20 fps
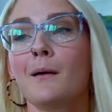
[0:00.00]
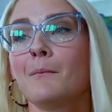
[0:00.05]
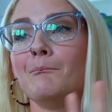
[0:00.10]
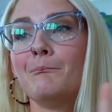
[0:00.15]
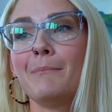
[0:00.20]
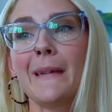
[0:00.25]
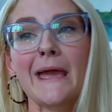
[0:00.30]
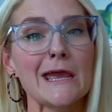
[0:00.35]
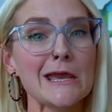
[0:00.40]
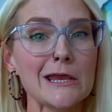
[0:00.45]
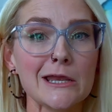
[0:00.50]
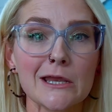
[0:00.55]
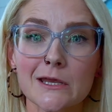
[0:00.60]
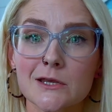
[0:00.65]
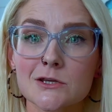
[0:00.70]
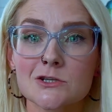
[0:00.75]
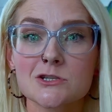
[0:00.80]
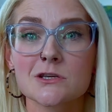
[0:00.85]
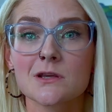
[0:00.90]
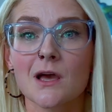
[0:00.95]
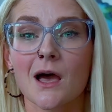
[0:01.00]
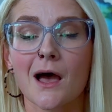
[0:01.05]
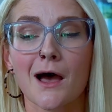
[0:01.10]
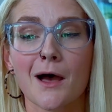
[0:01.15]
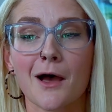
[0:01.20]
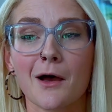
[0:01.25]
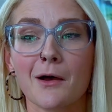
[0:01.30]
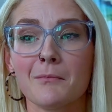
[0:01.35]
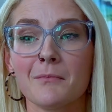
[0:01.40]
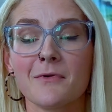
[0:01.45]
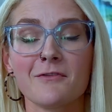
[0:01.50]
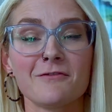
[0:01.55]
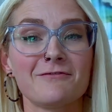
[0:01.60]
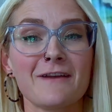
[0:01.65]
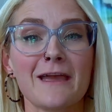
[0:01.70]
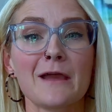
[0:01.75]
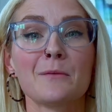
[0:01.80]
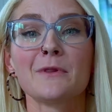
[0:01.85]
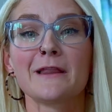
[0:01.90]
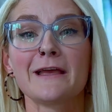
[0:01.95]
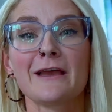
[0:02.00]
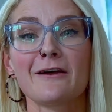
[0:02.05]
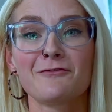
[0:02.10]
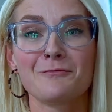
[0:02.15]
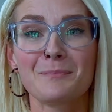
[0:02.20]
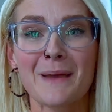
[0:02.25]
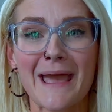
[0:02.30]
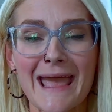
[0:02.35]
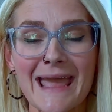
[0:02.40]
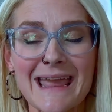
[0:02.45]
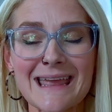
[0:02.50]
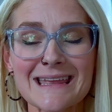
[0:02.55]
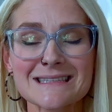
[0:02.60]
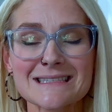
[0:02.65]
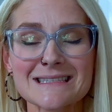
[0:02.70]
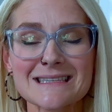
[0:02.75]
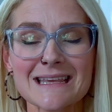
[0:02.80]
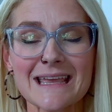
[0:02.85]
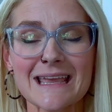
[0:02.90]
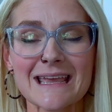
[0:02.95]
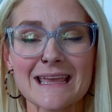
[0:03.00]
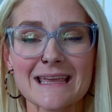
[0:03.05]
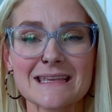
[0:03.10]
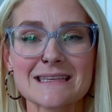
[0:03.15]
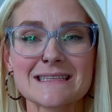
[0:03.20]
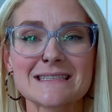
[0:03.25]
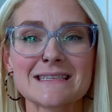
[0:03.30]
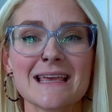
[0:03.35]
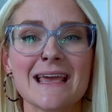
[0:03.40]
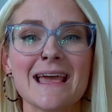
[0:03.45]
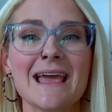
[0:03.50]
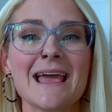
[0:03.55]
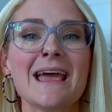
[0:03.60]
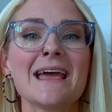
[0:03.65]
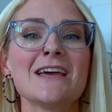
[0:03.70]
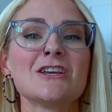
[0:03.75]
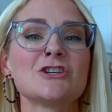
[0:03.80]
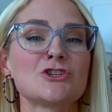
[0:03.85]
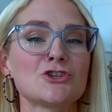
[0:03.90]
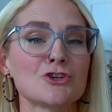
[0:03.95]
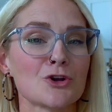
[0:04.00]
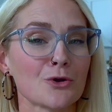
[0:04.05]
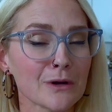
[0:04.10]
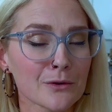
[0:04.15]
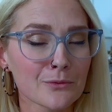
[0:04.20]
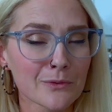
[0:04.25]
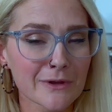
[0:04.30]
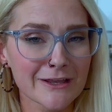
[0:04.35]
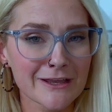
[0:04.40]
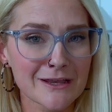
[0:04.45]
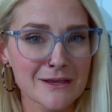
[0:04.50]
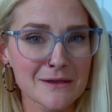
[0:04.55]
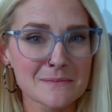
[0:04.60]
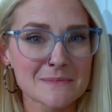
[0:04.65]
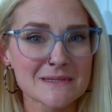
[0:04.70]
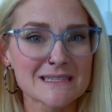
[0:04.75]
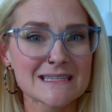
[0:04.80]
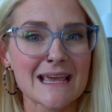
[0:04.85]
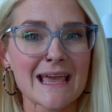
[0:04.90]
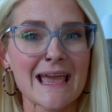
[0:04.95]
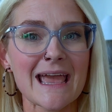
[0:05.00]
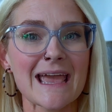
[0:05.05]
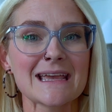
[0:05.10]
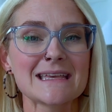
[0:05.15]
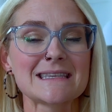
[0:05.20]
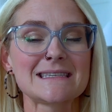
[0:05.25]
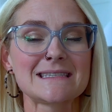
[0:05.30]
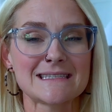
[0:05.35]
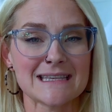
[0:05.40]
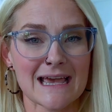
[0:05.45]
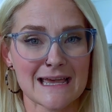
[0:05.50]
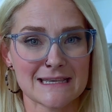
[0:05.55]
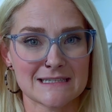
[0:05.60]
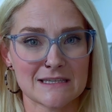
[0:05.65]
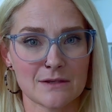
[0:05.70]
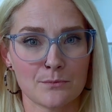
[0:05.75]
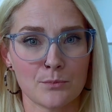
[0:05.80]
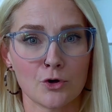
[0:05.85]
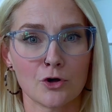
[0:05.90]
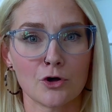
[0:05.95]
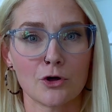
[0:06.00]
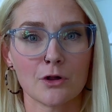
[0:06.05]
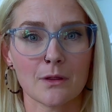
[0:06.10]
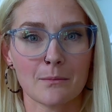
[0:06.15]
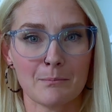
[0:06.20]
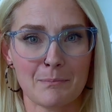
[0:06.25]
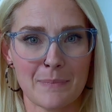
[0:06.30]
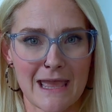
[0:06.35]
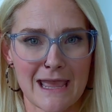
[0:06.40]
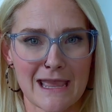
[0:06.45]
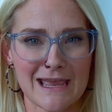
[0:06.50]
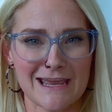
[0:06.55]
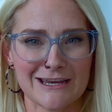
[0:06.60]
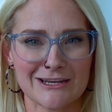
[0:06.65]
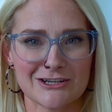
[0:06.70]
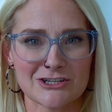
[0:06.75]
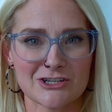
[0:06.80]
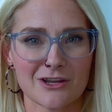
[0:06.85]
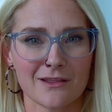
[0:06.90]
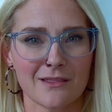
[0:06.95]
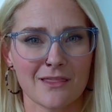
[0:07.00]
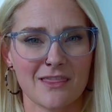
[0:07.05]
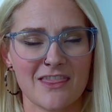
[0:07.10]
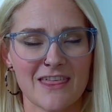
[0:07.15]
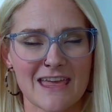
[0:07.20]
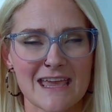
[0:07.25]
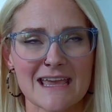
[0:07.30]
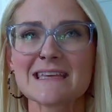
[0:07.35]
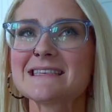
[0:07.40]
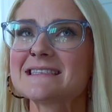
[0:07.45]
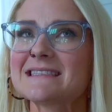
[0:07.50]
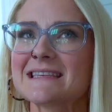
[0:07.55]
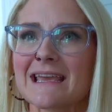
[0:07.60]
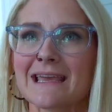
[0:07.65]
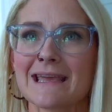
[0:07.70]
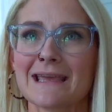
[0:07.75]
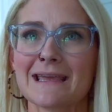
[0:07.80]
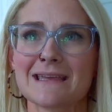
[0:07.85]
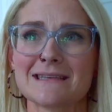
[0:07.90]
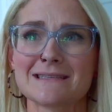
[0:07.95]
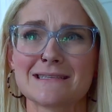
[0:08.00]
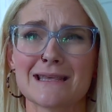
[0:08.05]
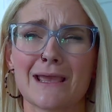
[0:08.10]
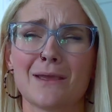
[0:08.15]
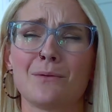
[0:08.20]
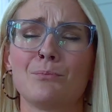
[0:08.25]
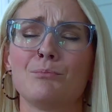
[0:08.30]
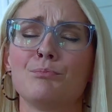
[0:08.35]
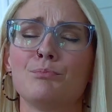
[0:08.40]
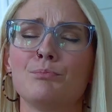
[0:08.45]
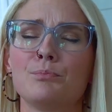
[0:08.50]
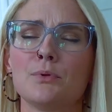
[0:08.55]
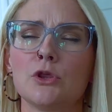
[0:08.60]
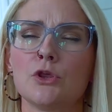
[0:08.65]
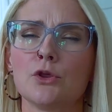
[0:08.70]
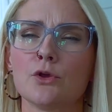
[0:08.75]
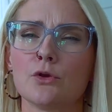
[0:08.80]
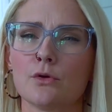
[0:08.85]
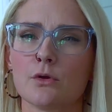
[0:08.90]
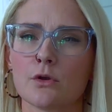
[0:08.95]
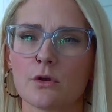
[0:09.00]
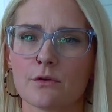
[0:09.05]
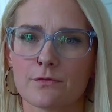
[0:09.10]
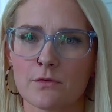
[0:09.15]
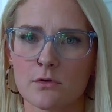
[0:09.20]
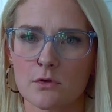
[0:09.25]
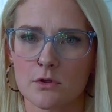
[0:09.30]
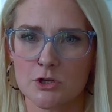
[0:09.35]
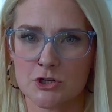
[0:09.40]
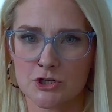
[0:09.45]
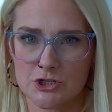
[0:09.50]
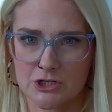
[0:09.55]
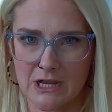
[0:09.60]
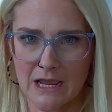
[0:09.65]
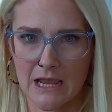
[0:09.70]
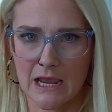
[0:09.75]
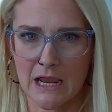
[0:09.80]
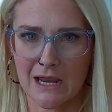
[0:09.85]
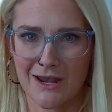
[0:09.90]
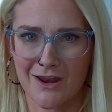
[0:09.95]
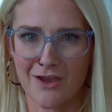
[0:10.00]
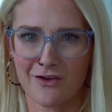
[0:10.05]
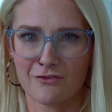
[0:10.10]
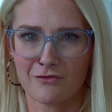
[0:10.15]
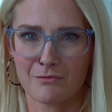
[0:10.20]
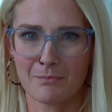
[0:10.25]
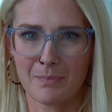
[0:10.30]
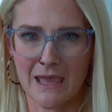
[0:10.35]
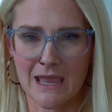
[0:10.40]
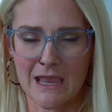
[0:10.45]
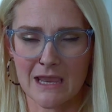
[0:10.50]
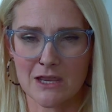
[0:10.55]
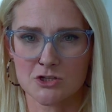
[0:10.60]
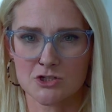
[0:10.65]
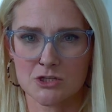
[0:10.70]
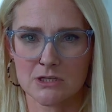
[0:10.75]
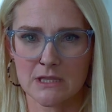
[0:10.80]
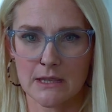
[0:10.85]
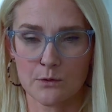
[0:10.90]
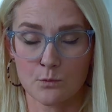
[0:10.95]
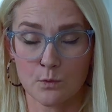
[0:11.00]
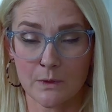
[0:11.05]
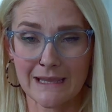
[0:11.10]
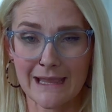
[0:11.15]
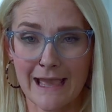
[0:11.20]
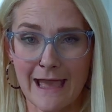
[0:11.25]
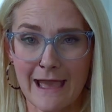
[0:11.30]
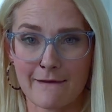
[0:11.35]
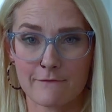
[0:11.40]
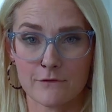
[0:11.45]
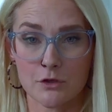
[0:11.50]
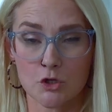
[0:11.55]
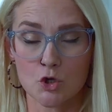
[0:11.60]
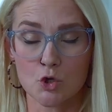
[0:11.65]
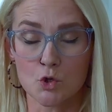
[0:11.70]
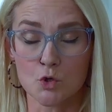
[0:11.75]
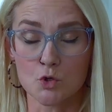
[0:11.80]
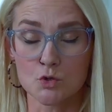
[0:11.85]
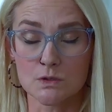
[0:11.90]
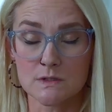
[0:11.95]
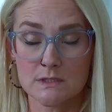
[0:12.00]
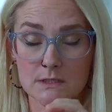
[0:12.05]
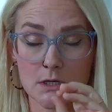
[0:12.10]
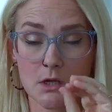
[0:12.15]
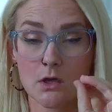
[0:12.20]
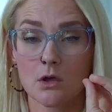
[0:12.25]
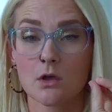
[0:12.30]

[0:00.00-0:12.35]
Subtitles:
beige family of paints is Sherwin Williams Accessible Beige. This is a beautiful shade of beige that we have used